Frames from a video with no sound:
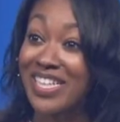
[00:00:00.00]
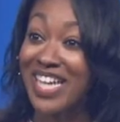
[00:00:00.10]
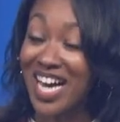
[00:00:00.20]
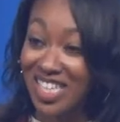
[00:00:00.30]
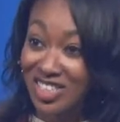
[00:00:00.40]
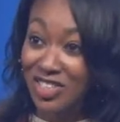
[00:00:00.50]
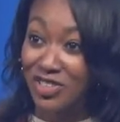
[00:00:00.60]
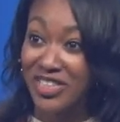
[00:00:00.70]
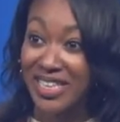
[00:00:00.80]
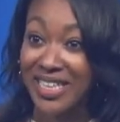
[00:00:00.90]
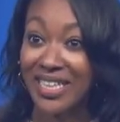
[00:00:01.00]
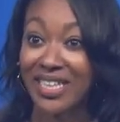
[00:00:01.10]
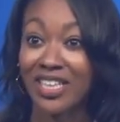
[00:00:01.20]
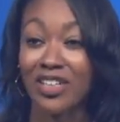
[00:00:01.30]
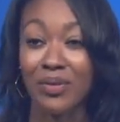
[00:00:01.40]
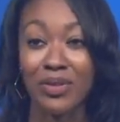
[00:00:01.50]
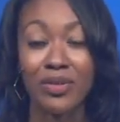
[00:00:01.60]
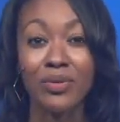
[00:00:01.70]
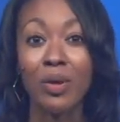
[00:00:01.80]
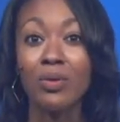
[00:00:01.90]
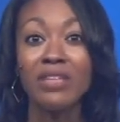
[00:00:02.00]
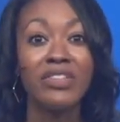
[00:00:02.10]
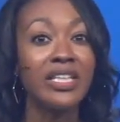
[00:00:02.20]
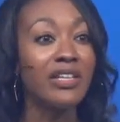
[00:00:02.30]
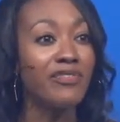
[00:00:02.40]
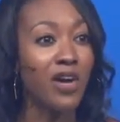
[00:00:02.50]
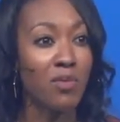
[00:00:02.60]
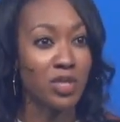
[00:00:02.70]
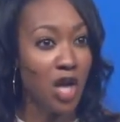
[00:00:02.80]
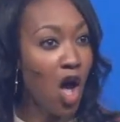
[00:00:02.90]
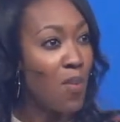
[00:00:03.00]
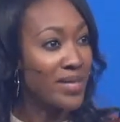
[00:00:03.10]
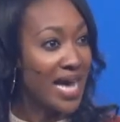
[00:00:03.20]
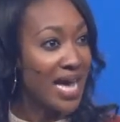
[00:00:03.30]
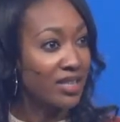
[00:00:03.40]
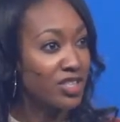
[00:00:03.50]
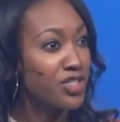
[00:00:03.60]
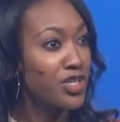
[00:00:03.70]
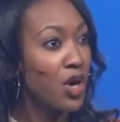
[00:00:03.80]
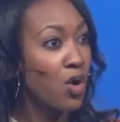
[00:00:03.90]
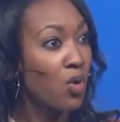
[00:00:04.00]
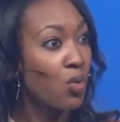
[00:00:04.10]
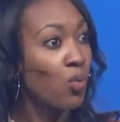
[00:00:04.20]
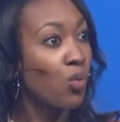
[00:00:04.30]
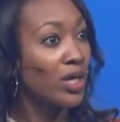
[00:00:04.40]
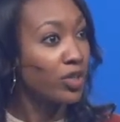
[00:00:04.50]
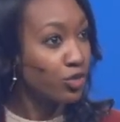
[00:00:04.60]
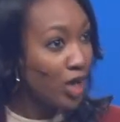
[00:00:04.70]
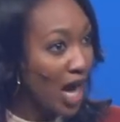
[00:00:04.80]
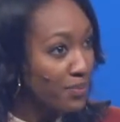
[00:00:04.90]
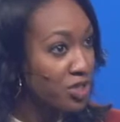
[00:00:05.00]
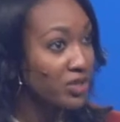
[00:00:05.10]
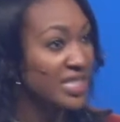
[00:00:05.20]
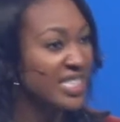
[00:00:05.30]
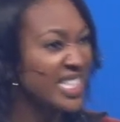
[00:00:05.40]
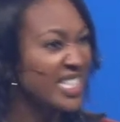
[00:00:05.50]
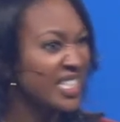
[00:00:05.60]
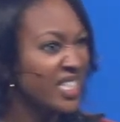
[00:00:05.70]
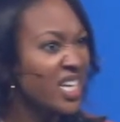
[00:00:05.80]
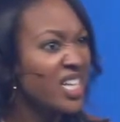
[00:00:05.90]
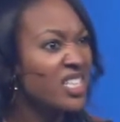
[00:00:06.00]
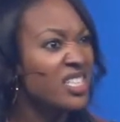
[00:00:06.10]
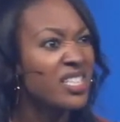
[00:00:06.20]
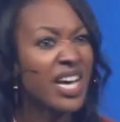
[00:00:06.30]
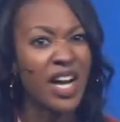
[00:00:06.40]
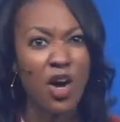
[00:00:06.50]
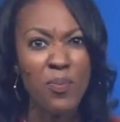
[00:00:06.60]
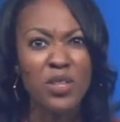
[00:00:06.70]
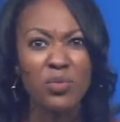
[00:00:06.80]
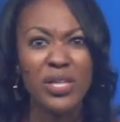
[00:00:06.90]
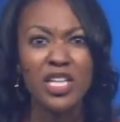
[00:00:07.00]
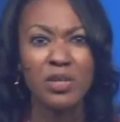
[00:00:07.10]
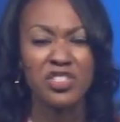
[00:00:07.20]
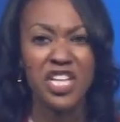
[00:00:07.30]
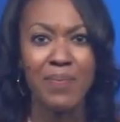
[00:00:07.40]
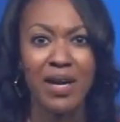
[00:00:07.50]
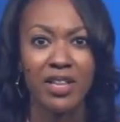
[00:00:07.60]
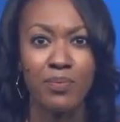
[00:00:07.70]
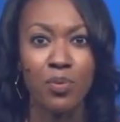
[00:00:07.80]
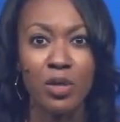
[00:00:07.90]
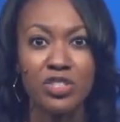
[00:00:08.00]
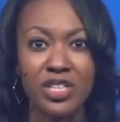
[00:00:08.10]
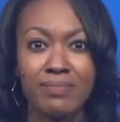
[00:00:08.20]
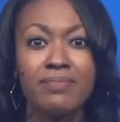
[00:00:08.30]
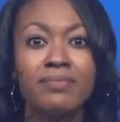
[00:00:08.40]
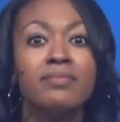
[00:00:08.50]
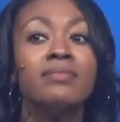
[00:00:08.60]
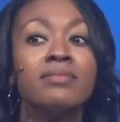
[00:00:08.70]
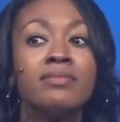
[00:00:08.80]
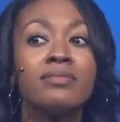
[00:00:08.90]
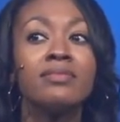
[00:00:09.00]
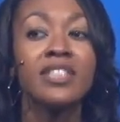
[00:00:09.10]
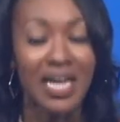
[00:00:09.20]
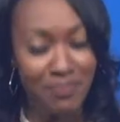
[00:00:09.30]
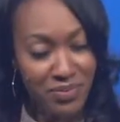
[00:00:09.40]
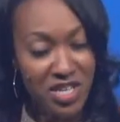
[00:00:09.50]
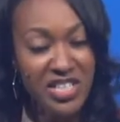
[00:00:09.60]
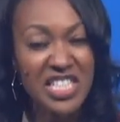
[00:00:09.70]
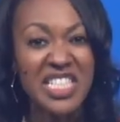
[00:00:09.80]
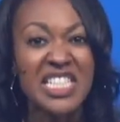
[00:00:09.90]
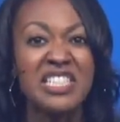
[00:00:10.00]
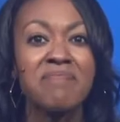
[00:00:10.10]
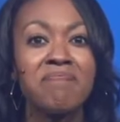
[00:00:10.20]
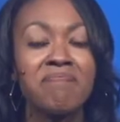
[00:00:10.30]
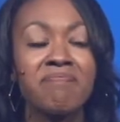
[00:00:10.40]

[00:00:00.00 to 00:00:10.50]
the country, you know, you don't even need a farmer's almanac to know what crops are in season. You just got to open the window or step out on the porch and yep, it's onion season.